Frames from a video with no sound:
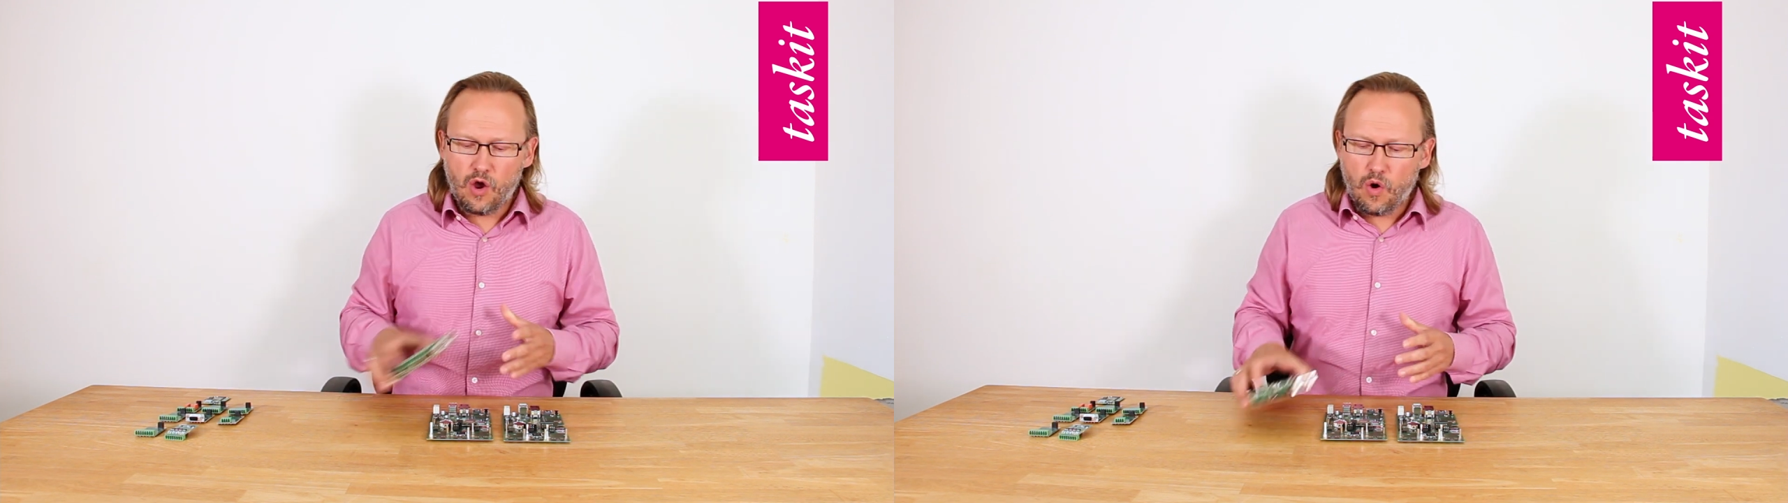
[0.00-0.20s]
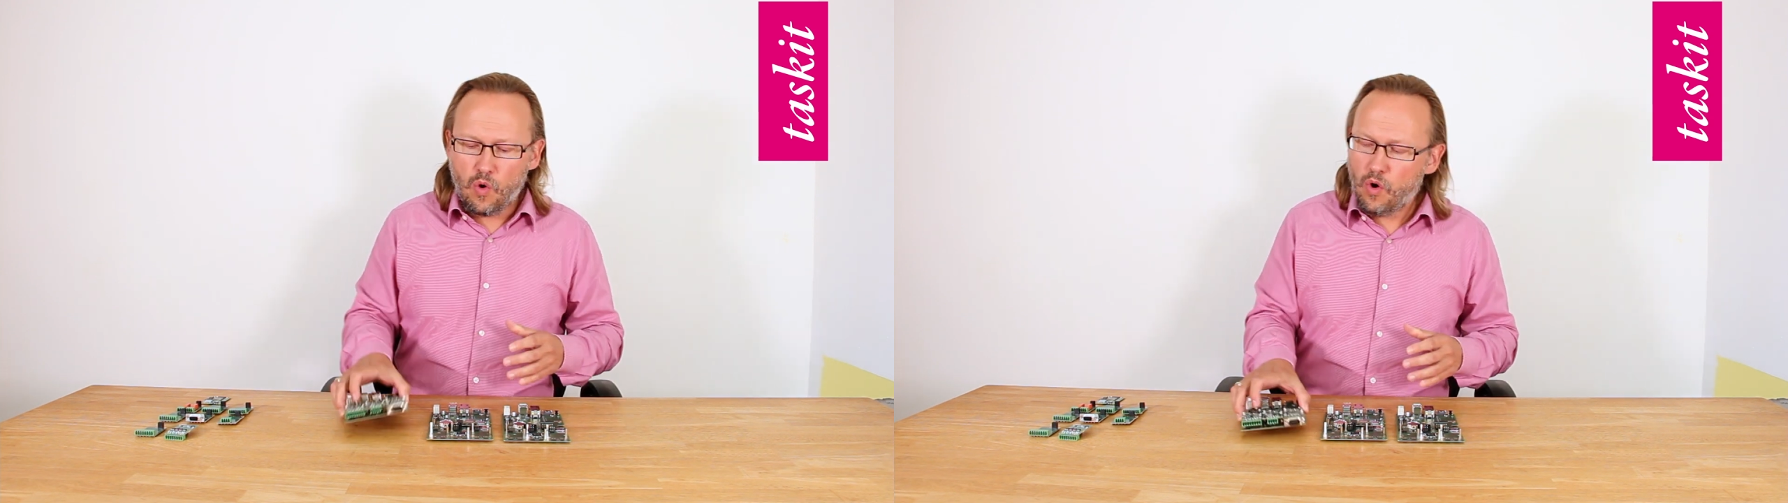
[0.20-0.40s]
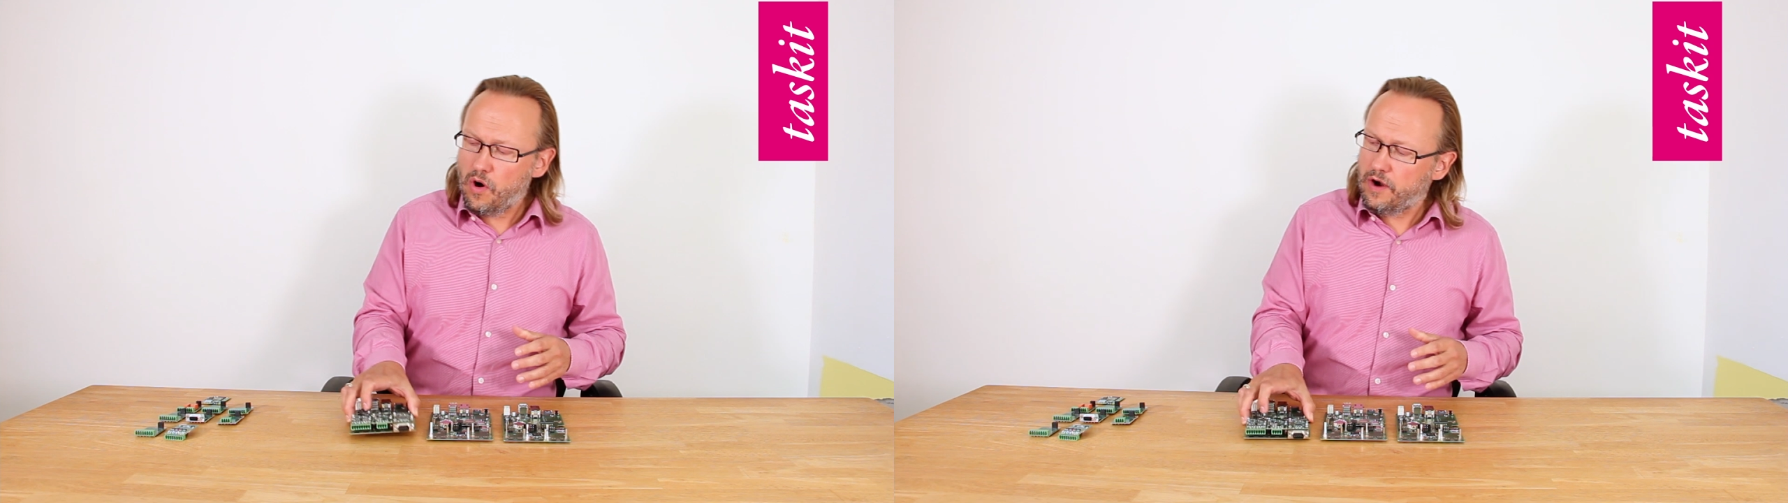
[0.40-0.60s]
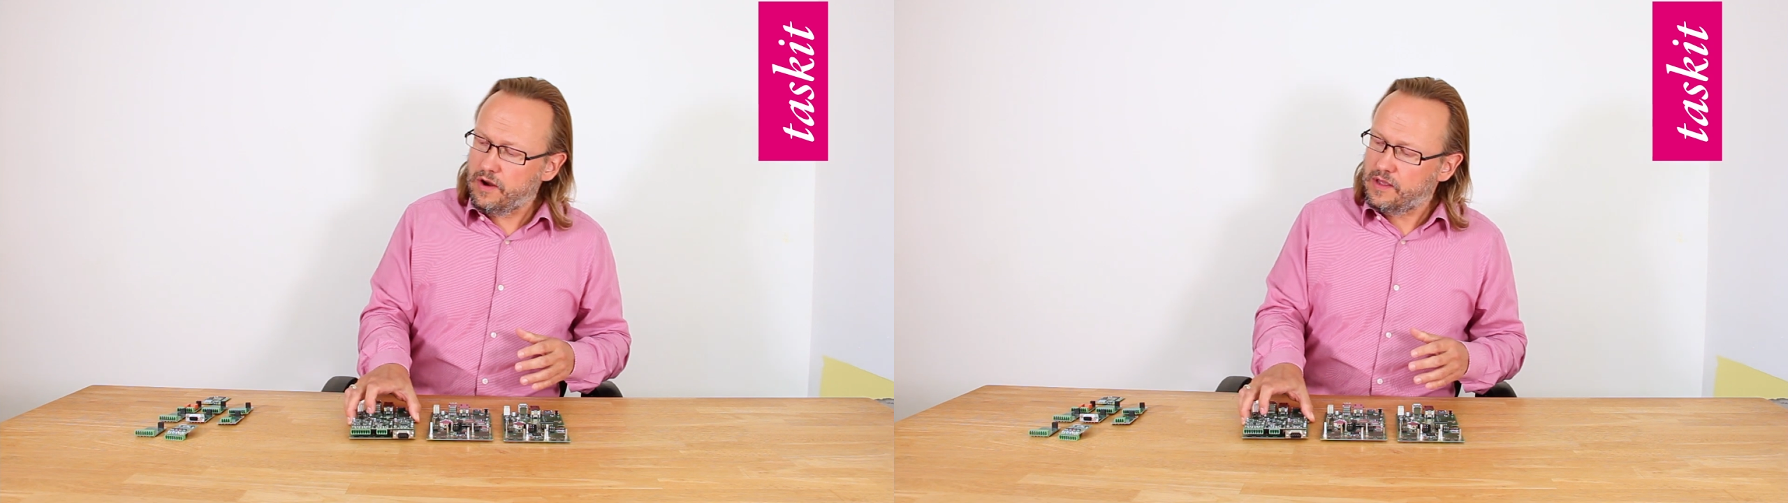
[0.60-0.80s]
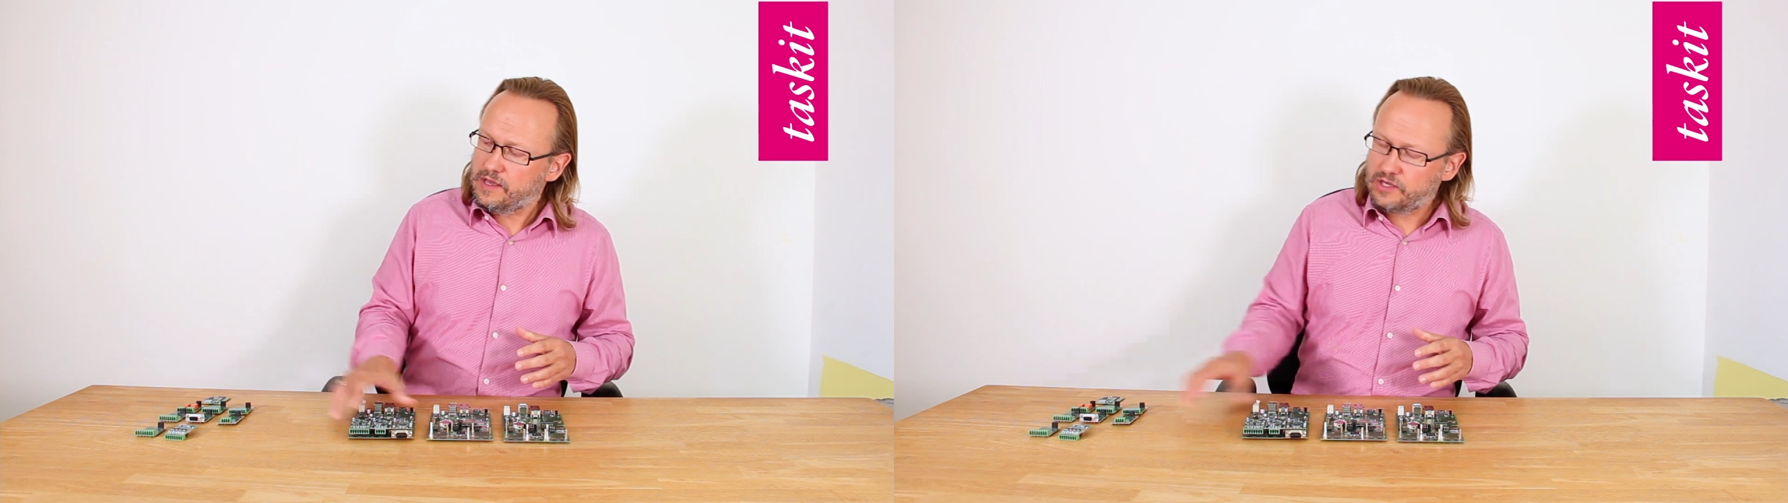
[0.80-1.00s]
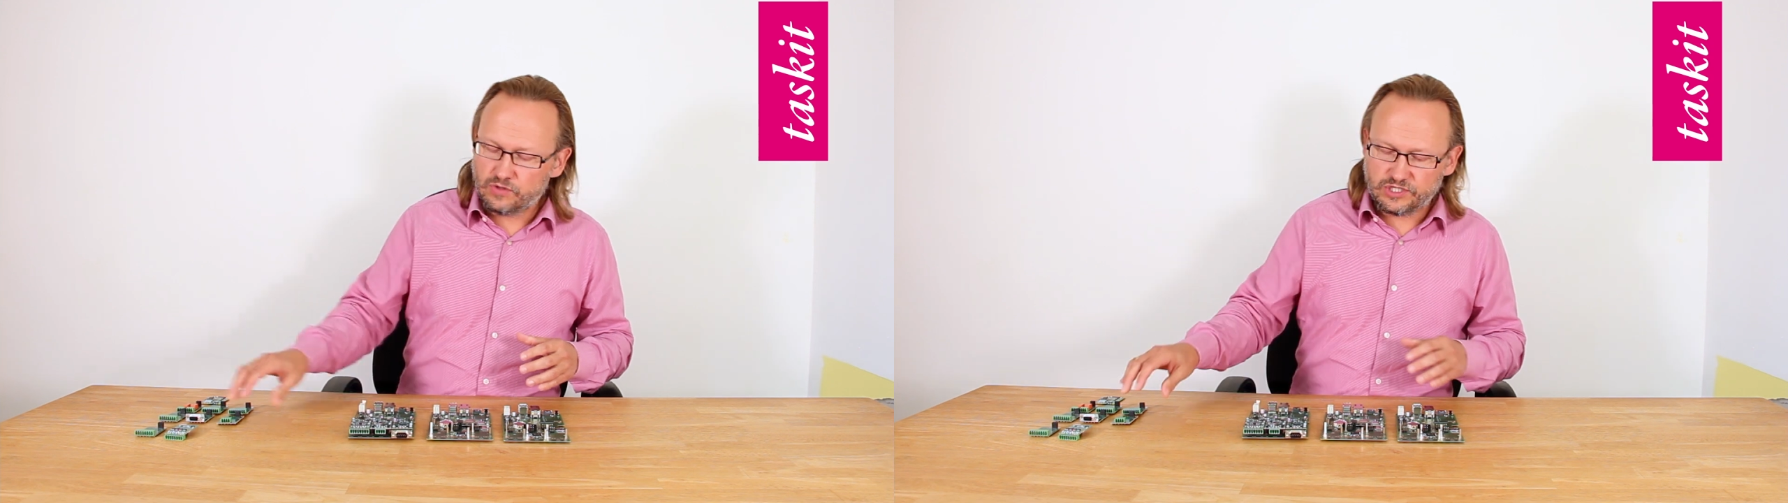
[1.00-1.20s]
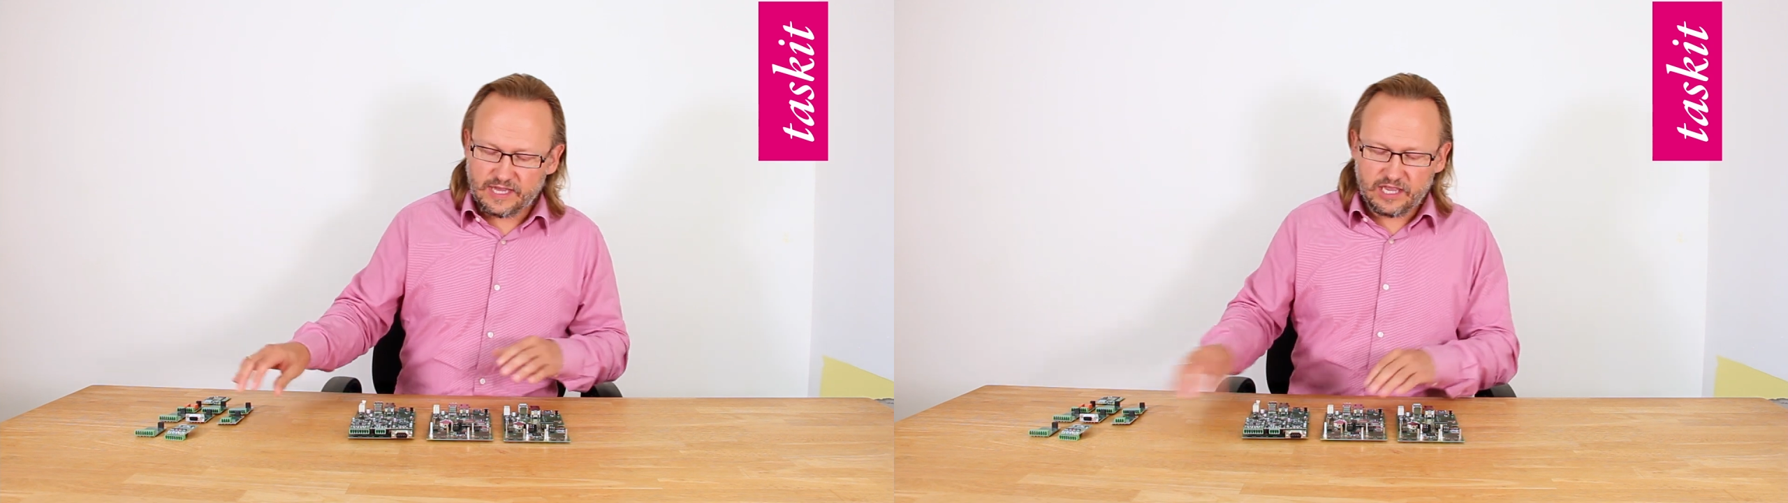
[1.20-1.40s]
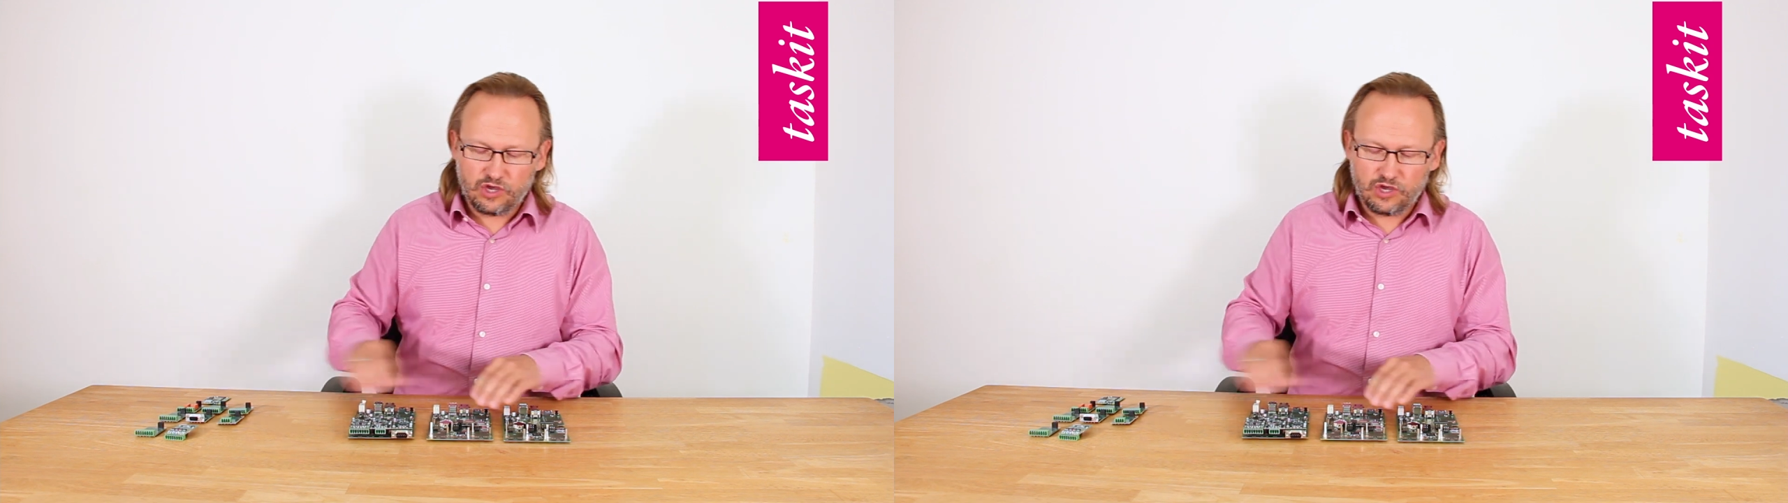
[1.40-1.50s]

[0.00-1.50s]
or you take